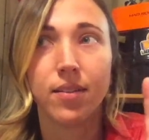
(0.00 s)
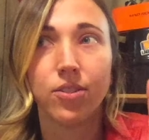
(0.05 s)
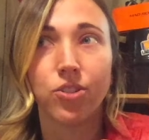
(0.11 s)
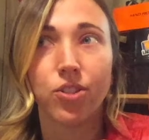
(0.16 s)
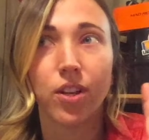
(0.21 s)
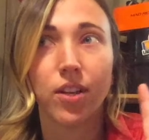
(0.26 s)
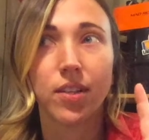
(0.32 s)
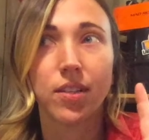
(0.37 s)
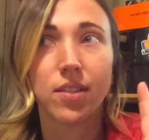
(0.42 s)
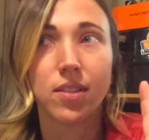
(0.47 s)

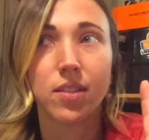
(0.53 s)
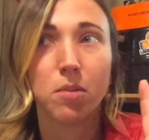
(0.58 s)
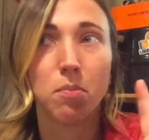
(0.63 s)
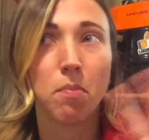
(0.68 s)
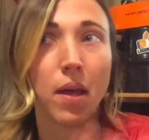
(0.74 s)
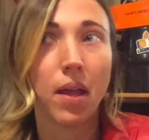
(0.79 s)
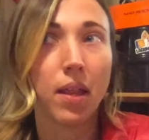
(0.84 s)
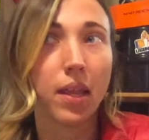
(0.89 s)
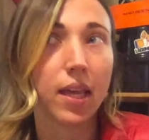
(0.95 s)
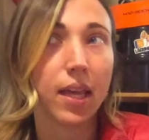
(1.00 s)
just
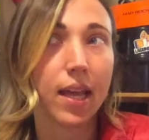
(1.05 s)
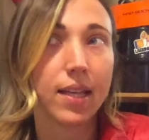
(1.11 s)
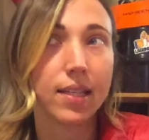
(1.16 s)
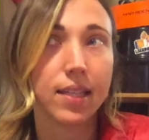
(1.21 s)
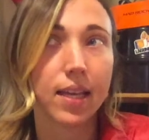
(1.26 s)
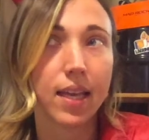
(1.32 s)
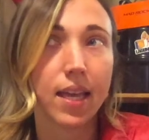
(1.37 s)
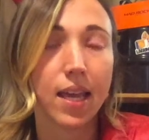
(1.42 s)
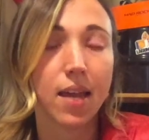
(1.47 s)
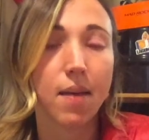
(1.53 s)
smelling as I
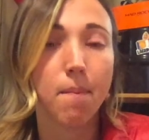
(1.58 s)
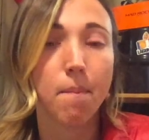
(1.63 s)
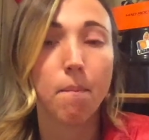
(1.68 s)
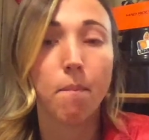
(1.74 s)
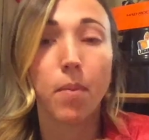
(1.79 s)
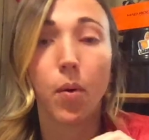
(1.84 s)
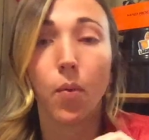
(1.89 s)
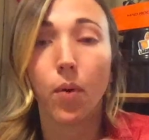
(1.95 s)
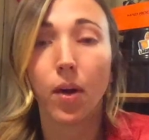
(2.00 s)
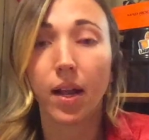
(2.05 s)
am.
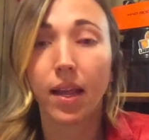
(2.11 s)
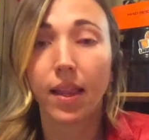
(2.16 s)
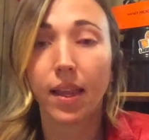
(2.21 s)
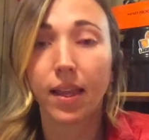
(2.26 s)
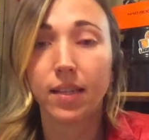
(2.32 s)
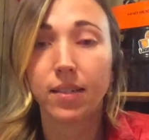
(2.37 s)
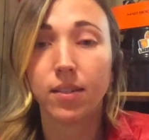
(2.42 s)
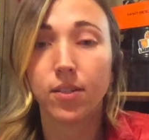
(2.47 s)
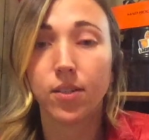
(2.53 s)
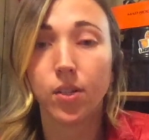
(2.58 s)
But what I
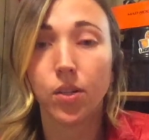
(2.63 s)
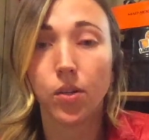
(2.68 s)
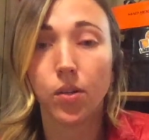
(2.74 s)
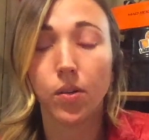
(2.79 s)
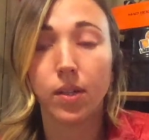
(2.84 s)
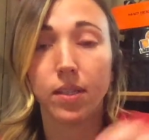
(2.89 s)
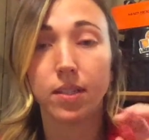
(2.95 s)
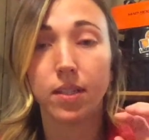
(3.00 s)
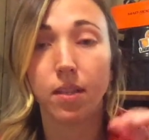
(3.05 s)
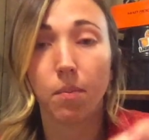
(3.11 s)
like to do
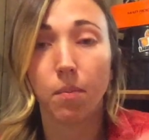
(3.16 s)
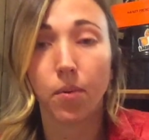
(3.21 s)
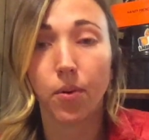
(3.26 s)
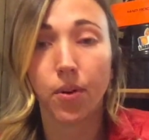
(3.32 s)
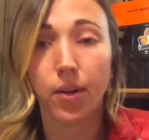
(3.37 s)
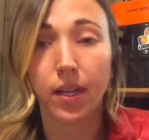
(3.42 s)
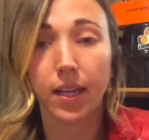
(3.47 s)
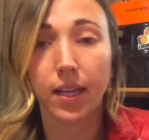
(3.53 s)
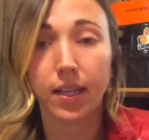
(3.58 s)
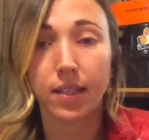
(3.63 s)
is in the
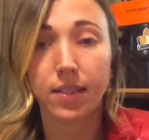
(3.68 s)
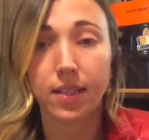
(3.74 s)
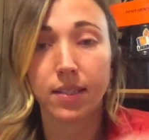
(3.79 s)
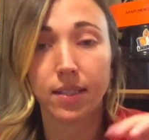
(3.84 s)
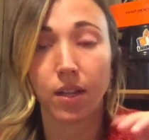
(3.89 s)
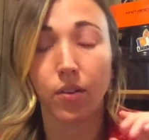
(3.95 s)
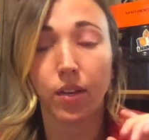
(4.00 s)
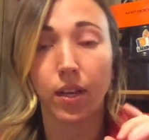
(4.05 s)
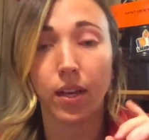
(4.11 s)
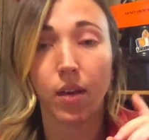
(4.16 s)
mornings is
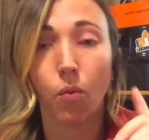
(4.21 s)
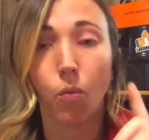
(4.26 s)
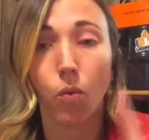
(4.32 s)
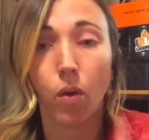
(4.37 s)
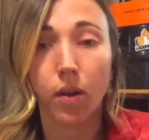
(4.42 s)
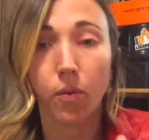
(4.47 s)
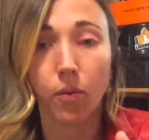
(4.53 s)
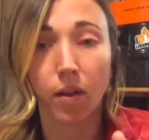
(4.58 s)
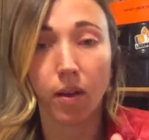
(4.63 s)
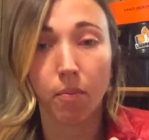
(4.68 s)
I'll get
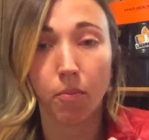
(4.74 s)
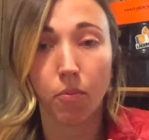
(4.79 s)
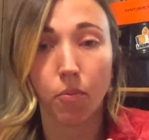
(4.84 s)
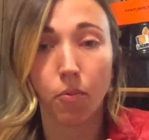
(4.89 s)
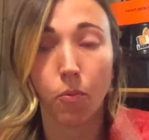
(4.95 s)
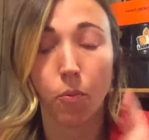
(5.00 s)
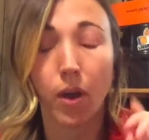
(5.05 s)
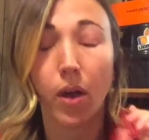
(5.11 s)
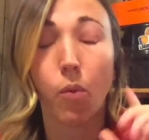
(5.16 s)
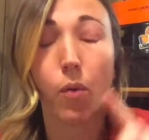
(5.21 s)
one
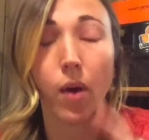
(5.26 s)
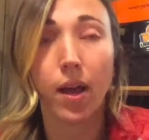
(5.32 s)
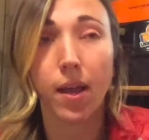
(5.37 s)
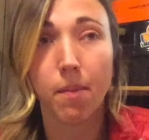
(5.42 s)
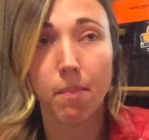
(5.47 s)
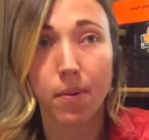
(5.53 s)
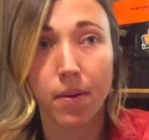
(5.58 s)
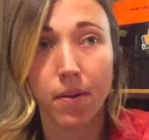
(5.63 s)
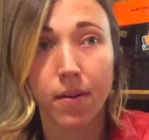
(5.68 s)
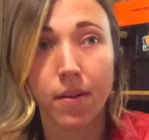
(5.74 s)
wet wipe,